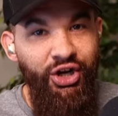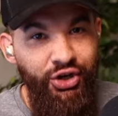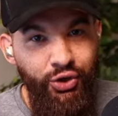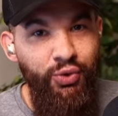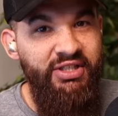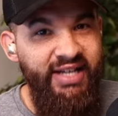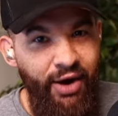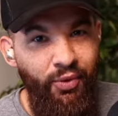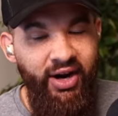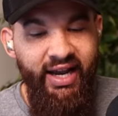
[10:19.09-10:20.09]
news
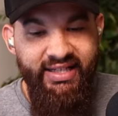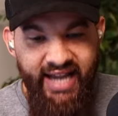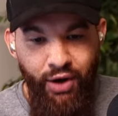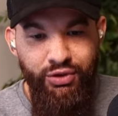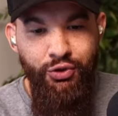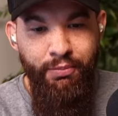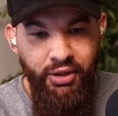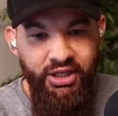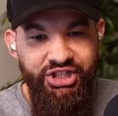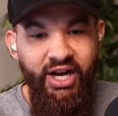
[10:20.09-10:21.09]
network is out to
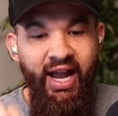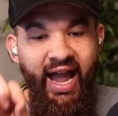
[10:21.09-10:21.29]
push